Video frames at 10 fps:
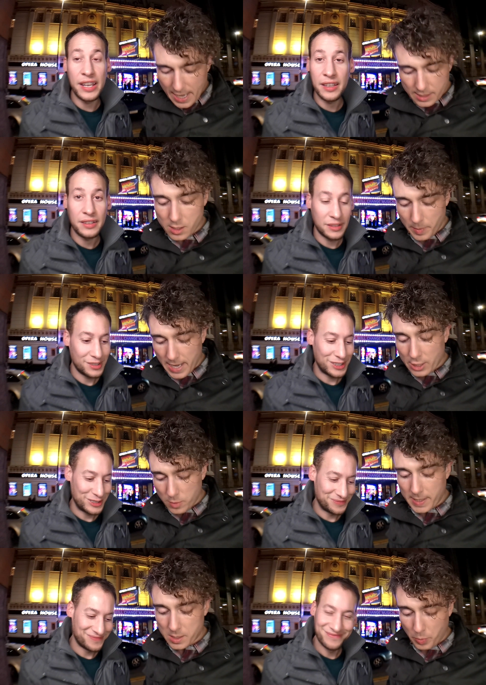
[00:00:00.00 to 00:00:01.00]
Speaker 1: a Legs
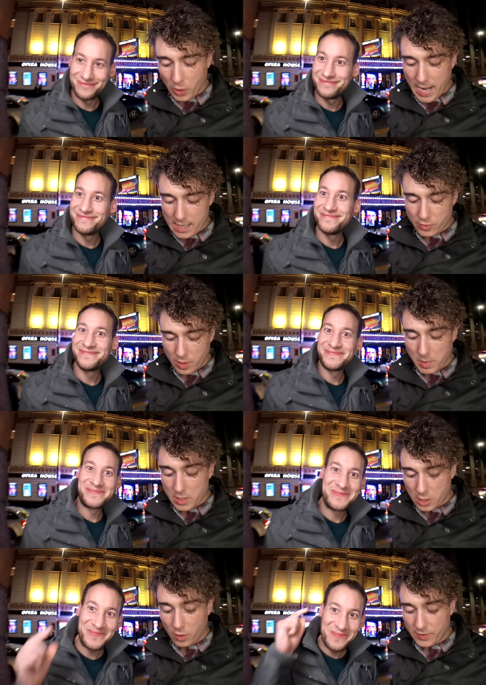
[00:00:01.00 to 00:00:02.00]
nomination, Best Supporting Actor in a
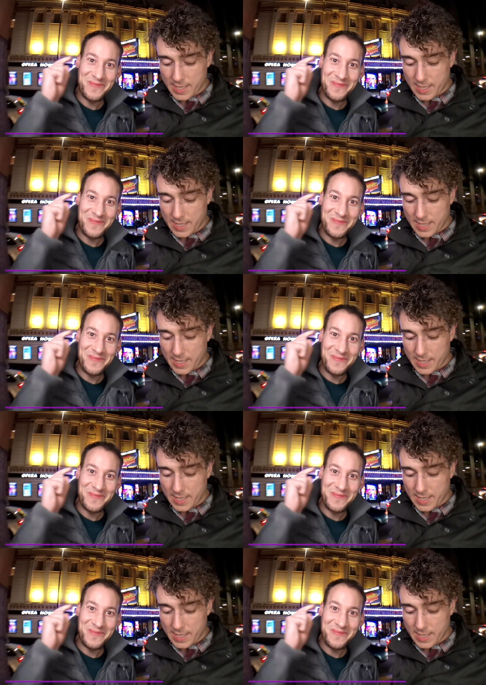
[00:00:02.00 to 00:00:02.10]
Musical for